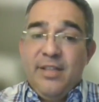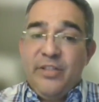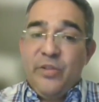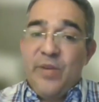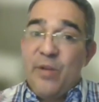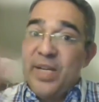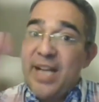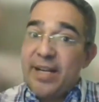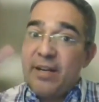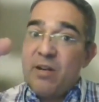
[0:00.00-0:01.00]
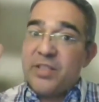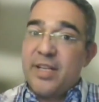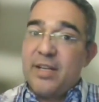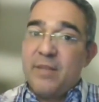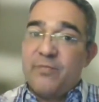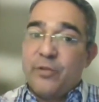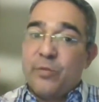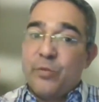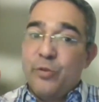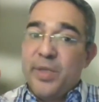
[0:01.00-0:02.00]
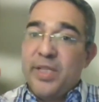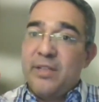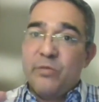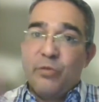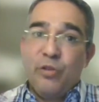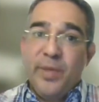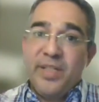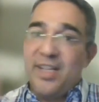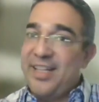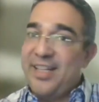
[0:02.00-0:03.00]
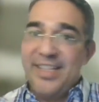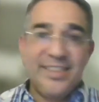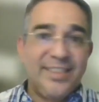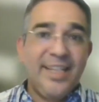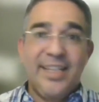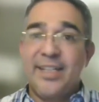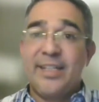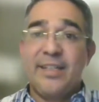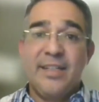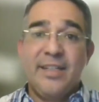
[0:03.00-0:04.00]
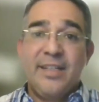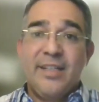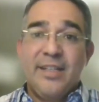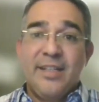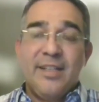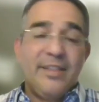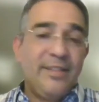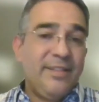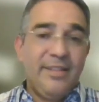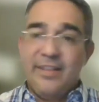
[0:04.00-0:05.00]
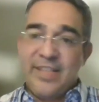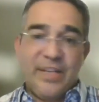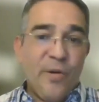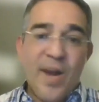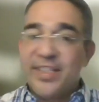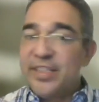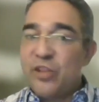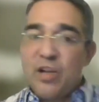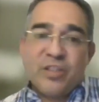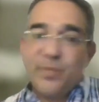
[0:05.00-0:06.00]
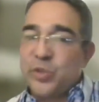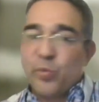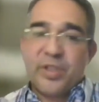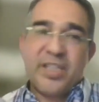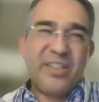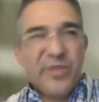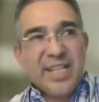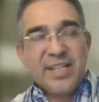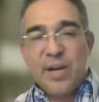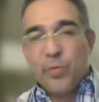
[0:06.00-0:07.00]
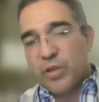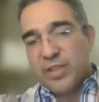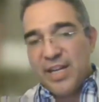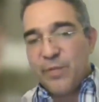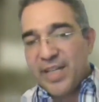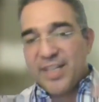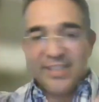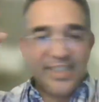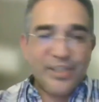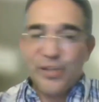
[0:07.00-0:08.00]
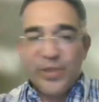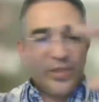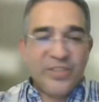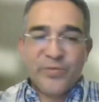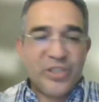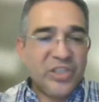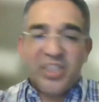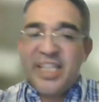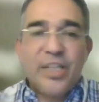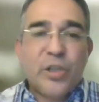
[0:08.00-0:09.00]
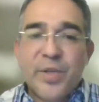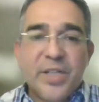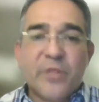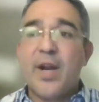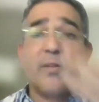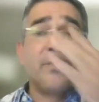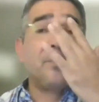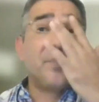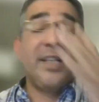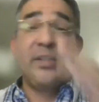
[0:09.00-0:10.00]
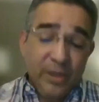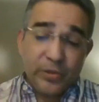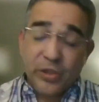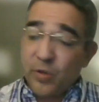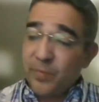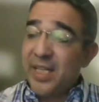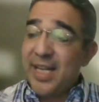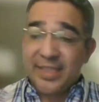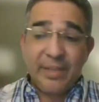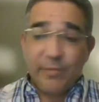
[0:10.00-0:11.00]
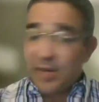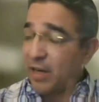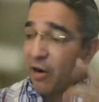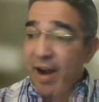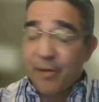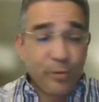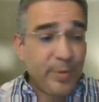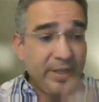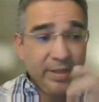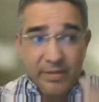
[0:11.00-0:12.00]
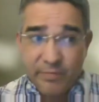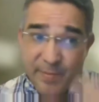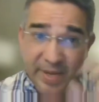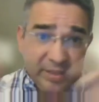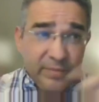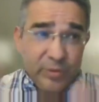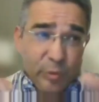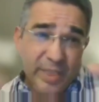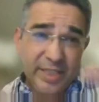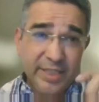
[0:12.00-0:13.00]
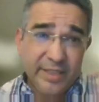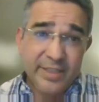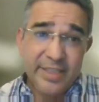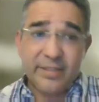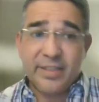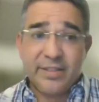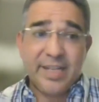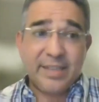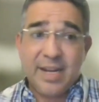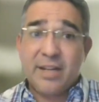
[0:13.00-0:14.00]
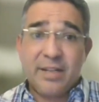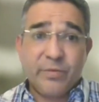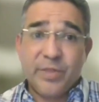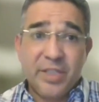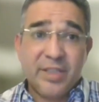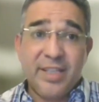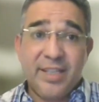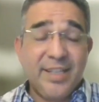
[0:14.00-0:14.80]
And so now we got it all set up for Ruben. Ruben done, he's digging it. And it's like, all right, this is awesome. It's working. Oh, that's not working. Now we got to, like, we're just tinkering around. He goes home. The next day, we're like, all right, Ruben, we made some tweaks here. Like, what do you think?